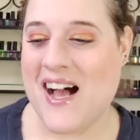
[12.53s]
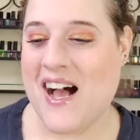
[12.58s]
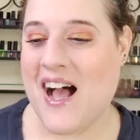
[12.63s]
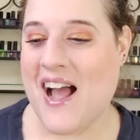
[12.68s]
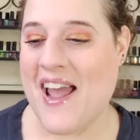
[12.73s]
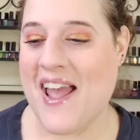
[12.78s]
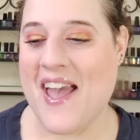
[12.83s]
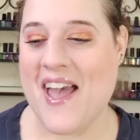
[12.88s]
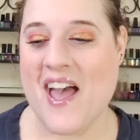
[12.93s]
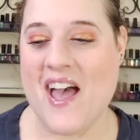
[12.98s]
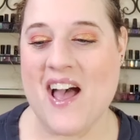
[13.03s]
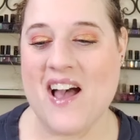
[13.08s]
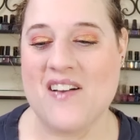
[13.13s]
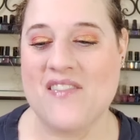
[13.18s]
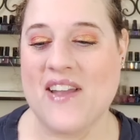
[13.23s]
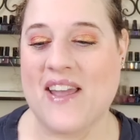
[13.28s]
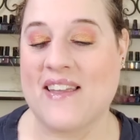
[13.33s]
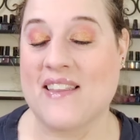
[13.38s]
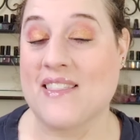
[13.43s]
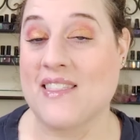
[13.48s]
I
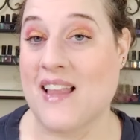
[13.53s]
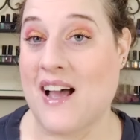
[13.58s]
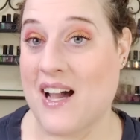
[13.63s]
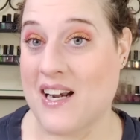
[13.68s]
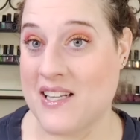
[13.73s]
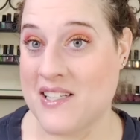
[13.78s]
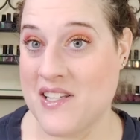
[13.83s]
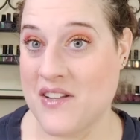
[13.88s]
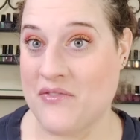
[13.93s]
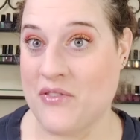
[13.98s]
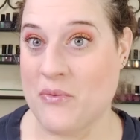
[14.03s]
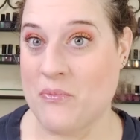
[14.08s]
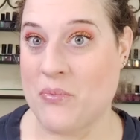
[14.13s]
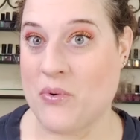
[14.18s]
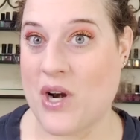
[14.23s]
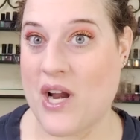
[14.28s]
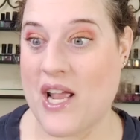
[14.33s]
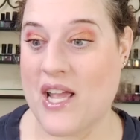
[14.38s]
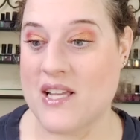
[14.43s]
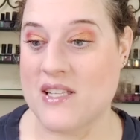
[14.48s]
have a lot of different
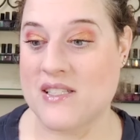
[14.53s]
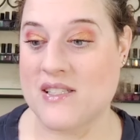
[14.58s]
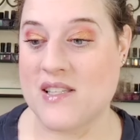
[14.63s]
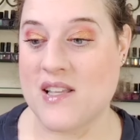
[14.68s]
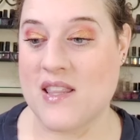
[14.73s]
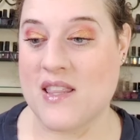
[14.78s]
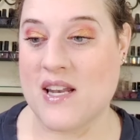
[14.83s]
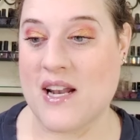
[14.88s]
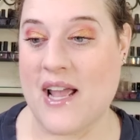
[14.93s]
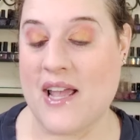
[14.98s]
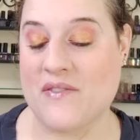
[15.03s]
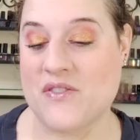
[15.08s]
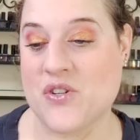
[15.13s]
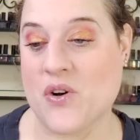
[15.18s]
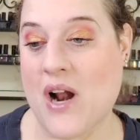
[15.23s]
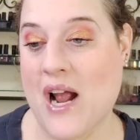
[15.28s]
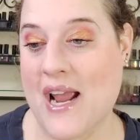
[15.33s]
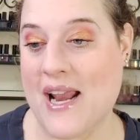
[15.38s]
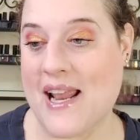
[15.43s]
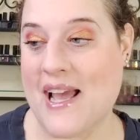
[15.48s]
brands that I have
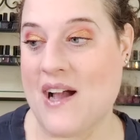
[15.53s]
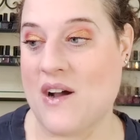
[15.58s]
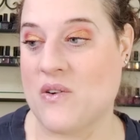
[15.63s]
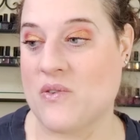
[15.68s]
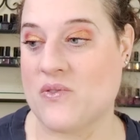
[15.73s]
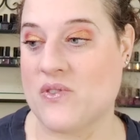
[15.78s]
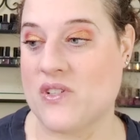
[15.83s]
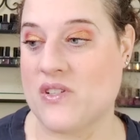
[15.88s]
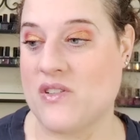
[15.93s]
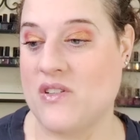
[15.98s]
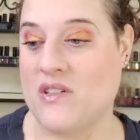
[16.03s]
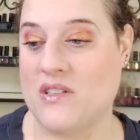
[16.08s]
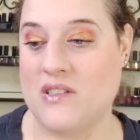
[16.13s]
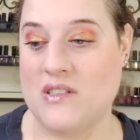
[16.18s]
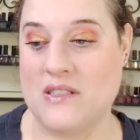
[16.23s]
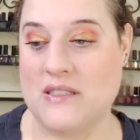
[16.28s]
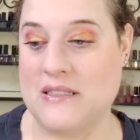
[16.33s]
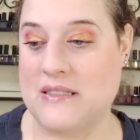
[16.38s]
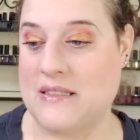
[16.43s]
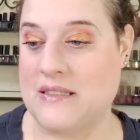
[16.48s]
tried out
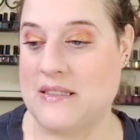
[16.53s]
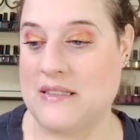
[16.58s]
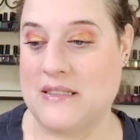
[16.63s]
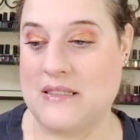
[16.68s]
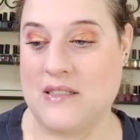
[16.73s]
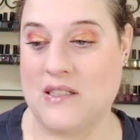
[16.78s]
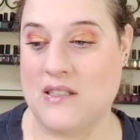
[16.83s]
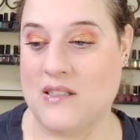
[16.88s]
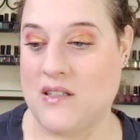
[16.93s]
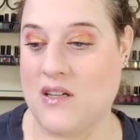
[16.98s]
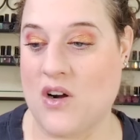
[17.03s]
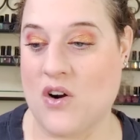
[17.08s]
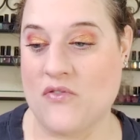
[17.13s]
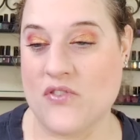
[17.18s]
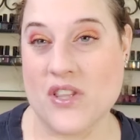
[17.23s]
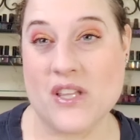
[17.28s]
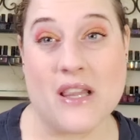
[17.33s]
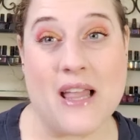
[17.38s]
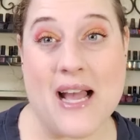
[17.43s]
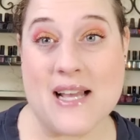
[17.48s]

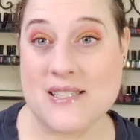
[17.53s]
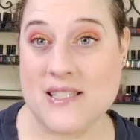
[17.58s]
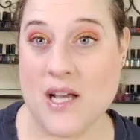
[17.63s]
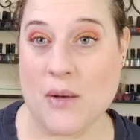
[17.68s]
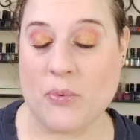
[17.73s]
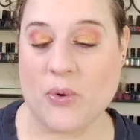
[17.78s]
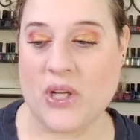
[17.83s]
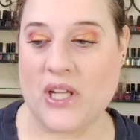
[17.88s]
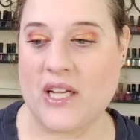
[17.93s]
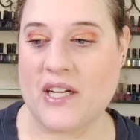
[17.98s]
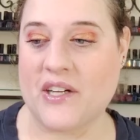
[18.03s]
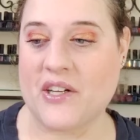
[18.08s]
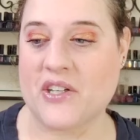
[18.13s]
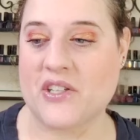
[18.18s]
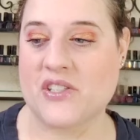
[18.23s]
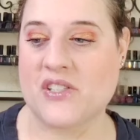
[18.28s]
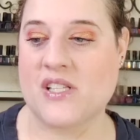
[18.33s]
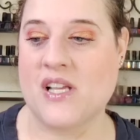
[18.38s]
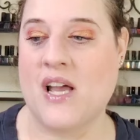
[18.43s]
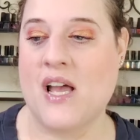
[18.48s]
over the last couple
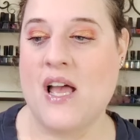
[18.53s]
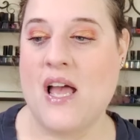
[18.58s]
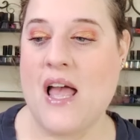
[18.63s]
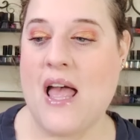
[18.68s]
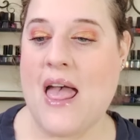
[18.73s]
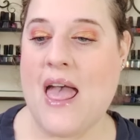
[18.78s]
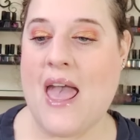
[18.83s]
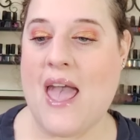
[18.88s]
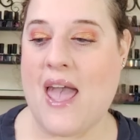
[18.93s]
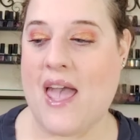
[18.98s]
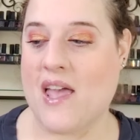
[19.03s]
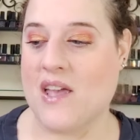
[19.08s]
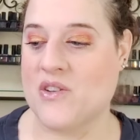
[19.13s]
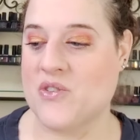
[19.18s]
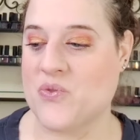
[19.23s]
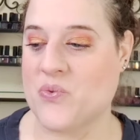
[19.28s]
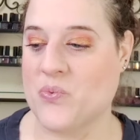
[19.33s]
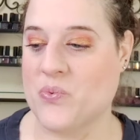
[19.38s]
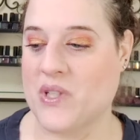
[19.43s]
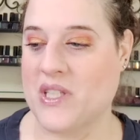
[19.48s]
years
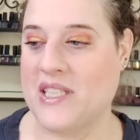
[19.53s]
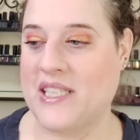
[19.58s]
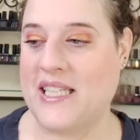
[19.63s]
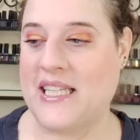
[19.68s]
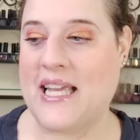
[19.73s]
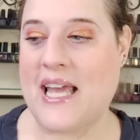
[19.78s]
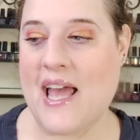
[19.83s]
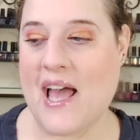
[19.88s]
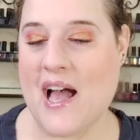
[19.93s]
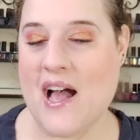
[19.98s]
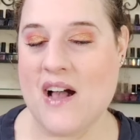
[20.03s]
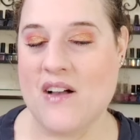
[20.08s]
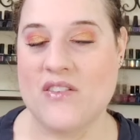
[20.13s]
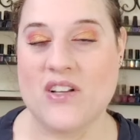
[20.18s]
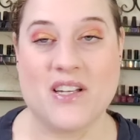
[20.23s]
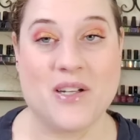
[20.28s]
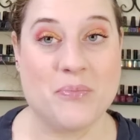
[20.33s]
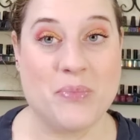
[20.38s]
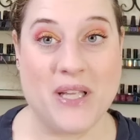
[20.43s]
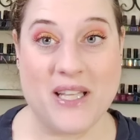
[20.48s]
and really have
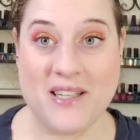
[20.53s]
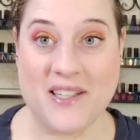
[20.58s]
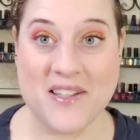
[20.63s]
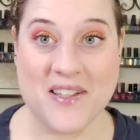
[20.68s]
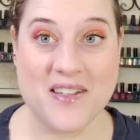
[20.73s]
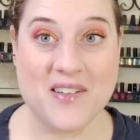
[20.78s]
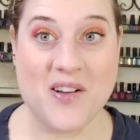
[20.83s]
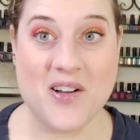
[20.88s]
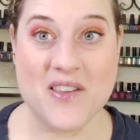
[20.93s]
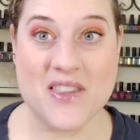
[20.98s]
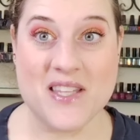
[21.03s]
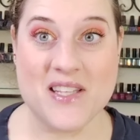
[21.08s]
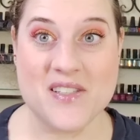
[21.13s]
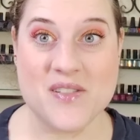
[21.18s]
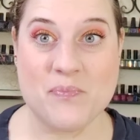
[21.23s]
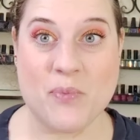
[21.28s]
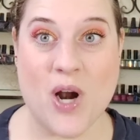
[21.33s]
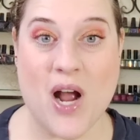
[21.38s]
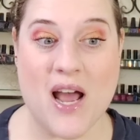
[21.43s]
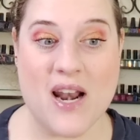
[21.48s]
an opinion on
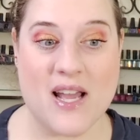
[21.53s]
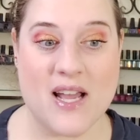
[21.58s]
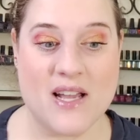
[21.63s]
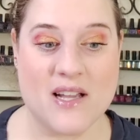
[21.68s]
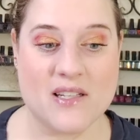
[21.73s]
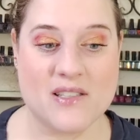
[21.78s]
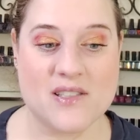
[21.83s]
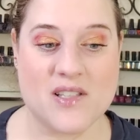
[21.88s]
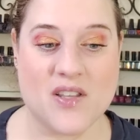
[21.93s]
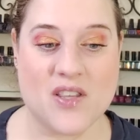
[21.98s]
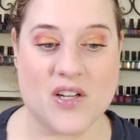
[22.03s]
these products.